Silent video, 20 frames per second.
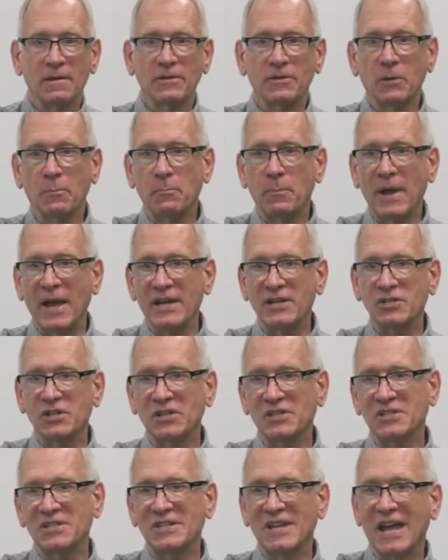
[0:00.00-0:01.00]
the
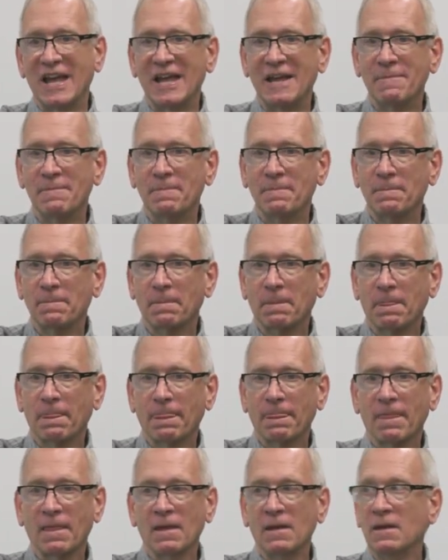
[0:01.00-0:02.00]
patient's name,
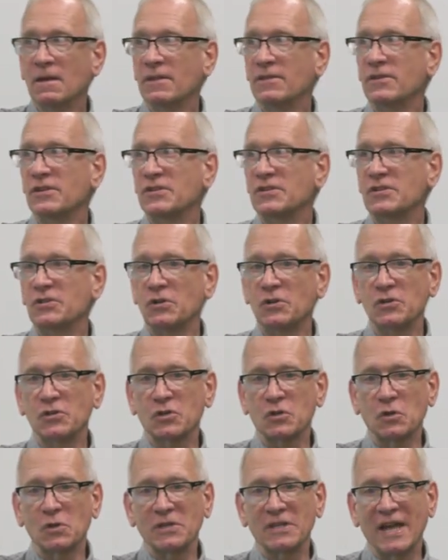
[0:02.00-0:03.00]
the
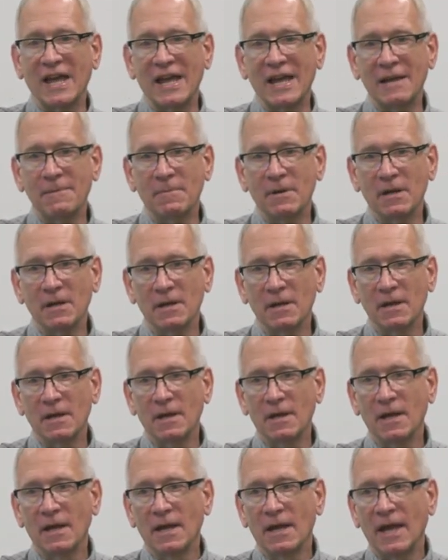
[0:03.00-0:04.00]
surgical name,
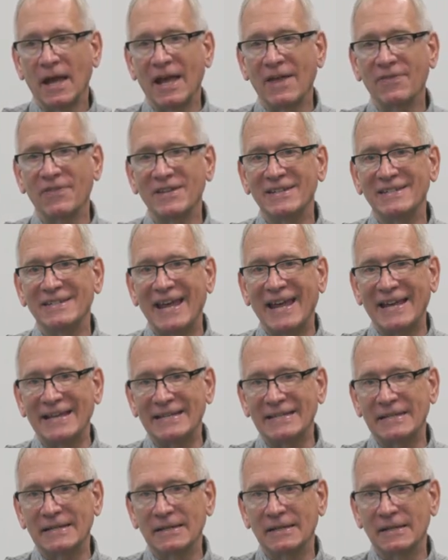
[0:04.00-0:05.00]
and the date.
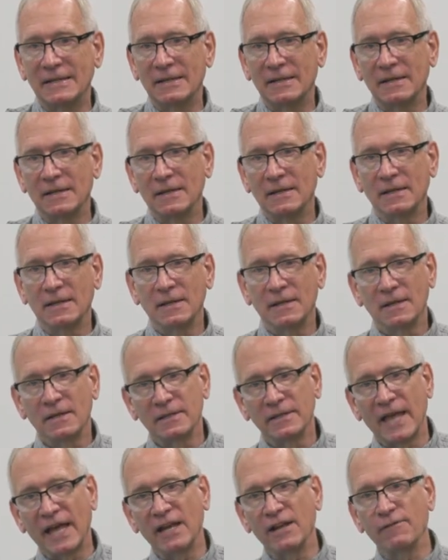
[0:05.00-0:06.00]

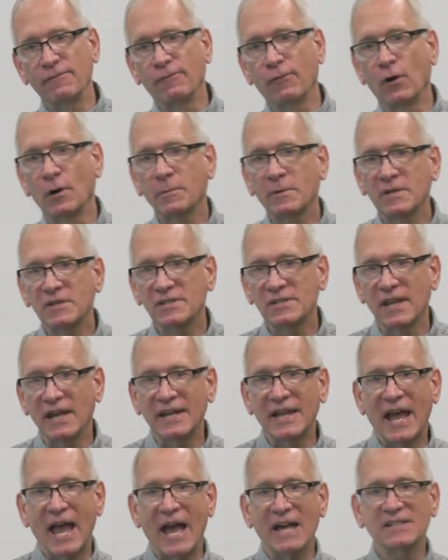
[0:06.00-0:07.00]
That informed
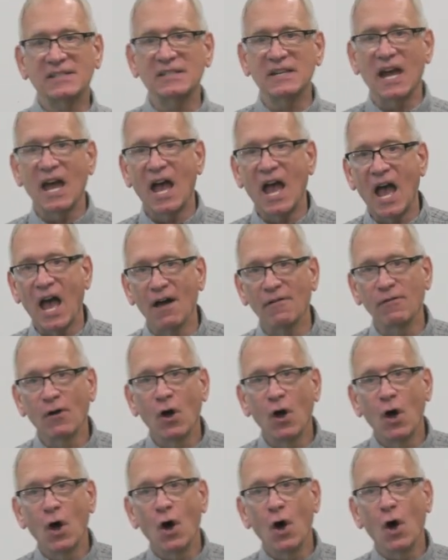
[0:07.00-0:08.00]
consent has to have
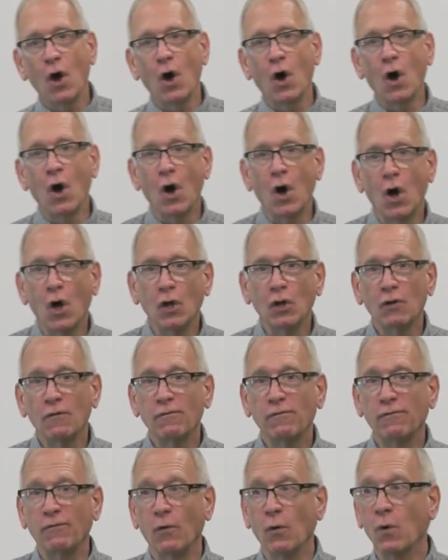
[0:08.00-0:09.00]
all
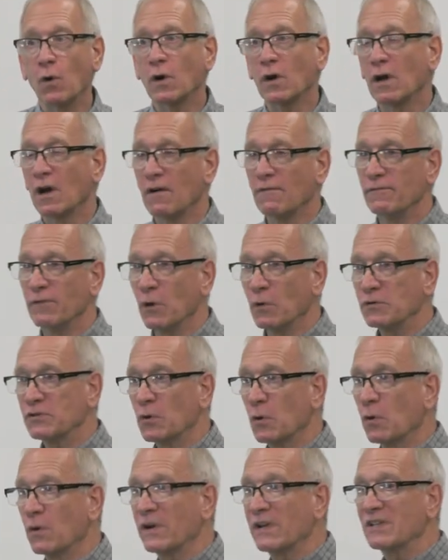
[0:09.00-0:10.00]
four of those,
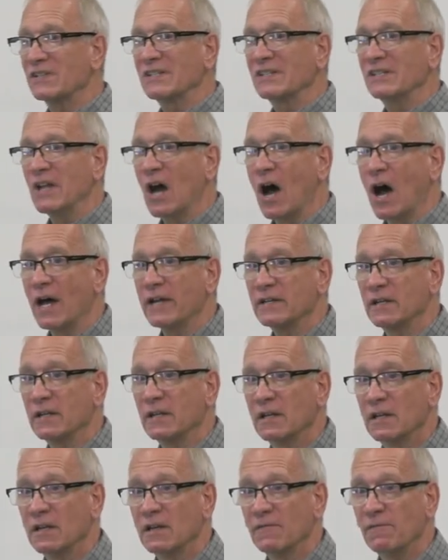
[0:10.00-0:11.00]
or it is not
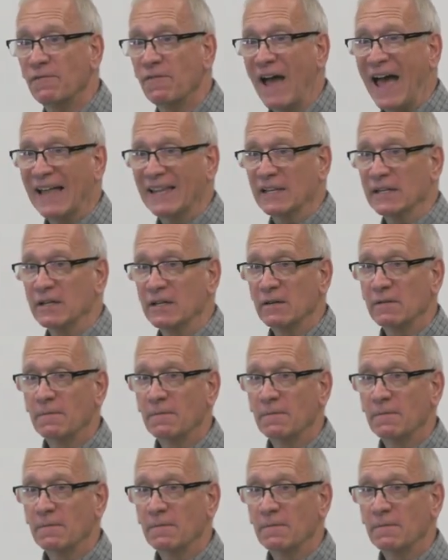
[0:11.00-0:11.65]
valid.